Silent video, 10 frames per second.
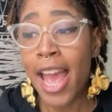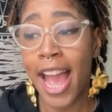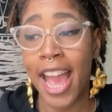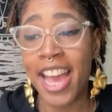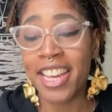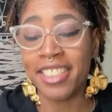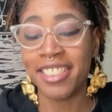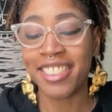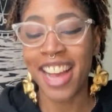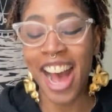
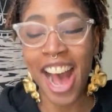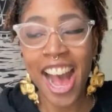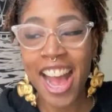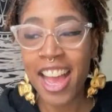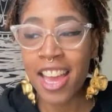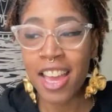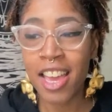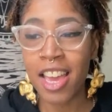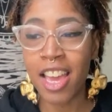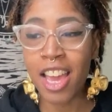And
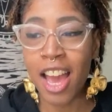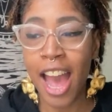I